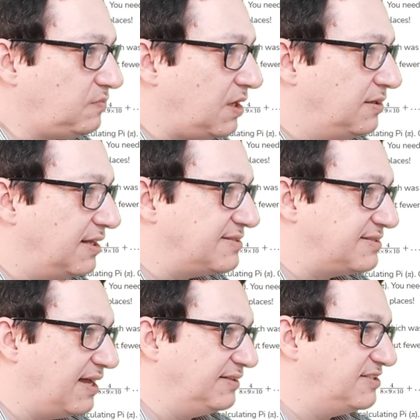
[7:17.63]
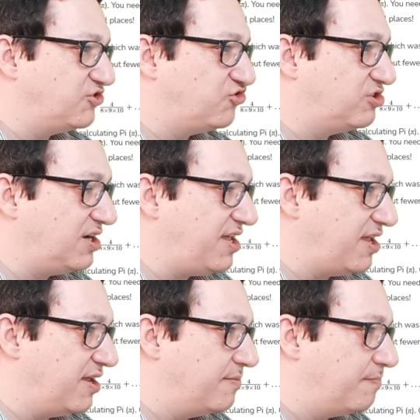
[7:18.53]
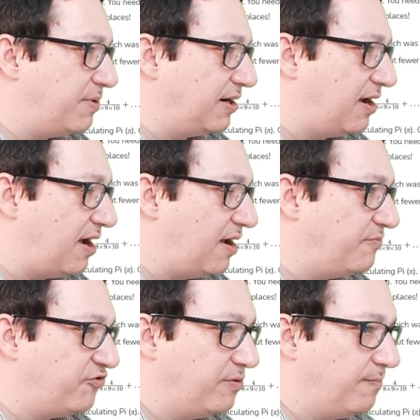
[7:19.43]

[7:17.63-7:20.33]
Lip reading: that starts at 3, perhaps.